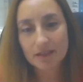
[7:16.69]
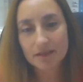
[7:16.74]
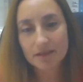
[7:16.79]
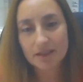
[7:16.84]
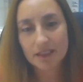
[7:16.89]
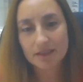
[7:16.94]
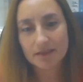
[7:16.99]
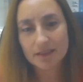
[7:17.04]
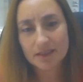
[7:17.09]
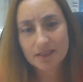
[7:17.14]

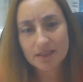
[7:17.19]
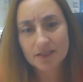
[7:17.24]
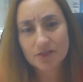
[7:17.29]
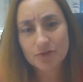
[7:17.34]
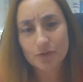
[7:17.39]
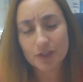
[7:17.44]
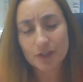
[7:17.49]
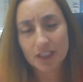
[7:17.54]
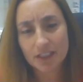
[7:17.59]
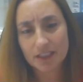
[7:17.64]
that this
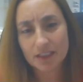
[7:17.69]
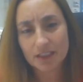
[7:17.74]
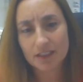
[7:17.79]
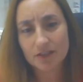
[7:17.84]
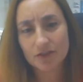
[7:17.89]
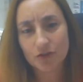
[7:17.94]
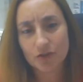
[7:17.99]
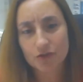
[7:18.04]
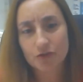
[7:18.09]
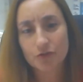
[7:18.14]
is really
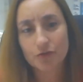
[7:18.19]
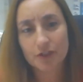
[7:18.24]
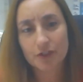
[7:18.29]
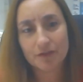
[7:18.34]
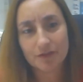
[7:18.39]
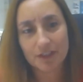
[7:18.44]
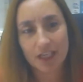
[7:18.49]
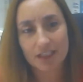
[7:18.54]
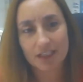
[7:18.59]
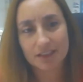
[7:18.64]
not
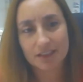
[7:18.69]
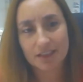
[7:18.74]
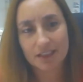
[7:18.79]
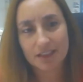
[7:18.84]
trivial.